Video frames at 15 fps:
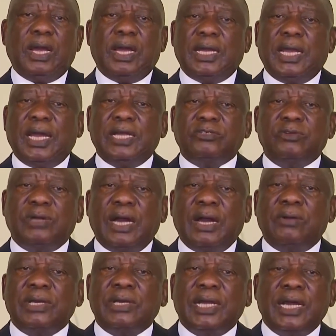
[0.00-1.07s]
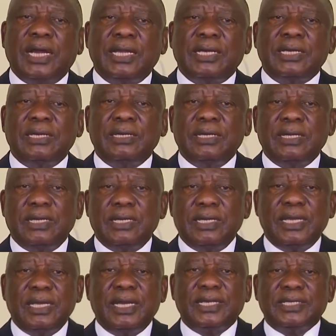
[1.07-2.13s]
I'd like to outline
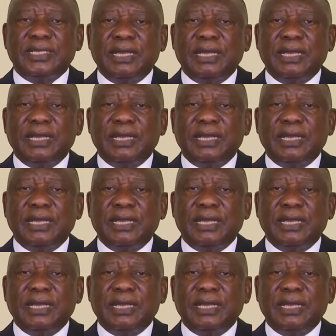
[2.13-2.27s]
here